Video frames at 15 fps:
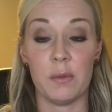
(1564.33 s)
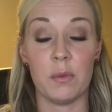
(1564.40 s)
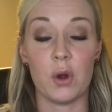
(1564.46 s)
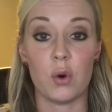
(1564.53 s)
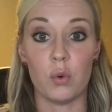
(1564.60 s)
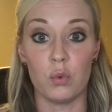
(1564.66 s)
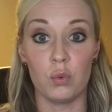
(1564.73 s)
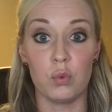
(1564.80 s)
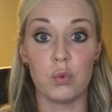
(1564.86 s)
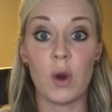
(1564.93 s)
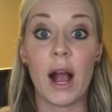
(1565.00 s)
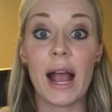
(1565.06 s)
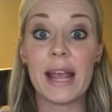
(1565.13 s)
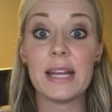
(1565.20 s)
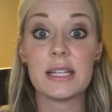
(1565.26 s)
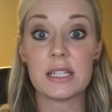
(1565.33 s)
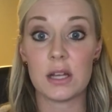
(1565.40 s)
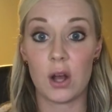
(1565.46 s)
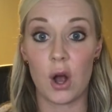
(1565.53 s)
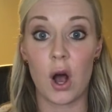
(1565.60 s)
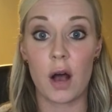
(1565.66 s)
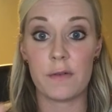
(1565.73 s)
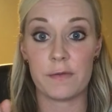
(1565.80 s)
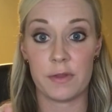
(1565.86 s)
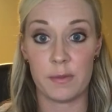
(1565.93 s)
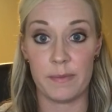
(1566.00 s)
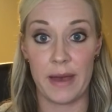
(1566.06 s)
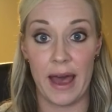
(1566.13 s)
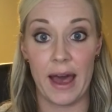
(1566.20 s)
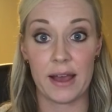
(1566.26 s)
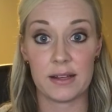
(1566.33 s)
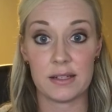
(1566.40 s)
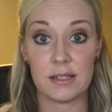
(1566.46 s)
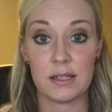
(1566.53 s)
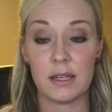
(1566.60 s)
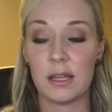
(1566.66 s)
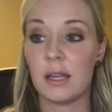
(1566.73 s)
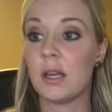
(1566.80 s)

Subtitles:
them right off the bat.